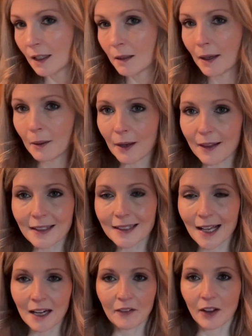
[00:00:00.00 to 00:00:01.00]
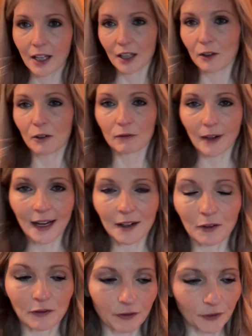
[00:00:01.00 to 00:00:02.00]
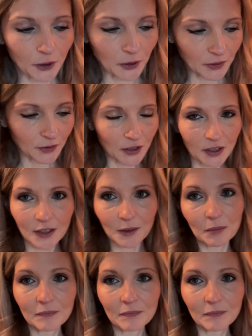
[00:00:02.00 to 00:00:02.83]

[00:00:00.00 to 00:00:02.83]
Anyway, that's kind of like a little rant on fruit, just